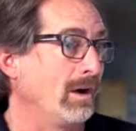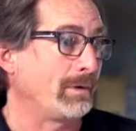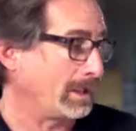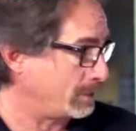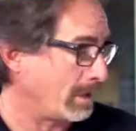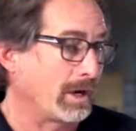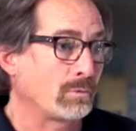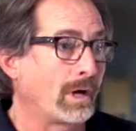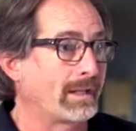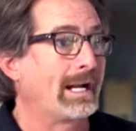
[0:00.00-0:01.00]
We can show you under
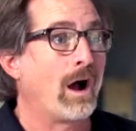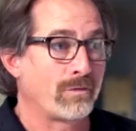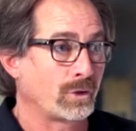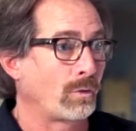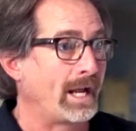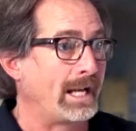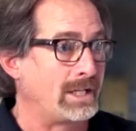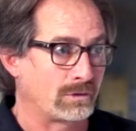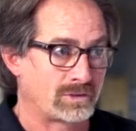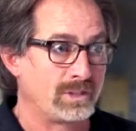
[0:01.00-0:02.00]
white light how they're graded.
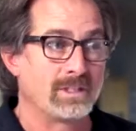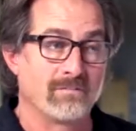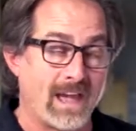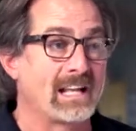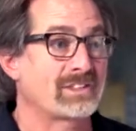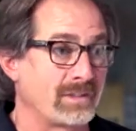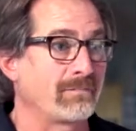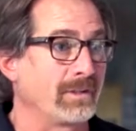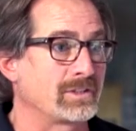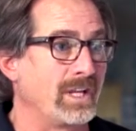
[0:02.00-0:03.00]
You'll see the vast
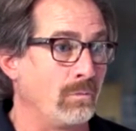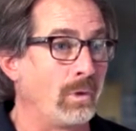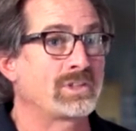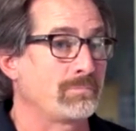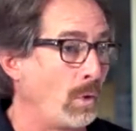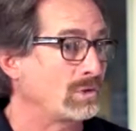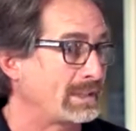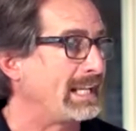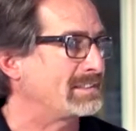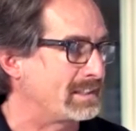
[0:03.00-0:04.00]
difference in what
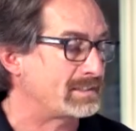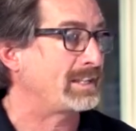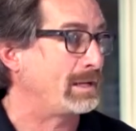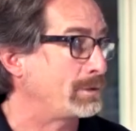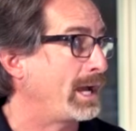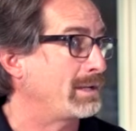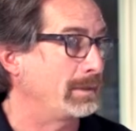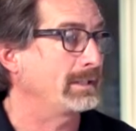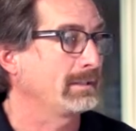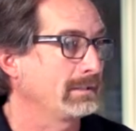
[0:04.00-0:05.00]
supposedly is the same diamond.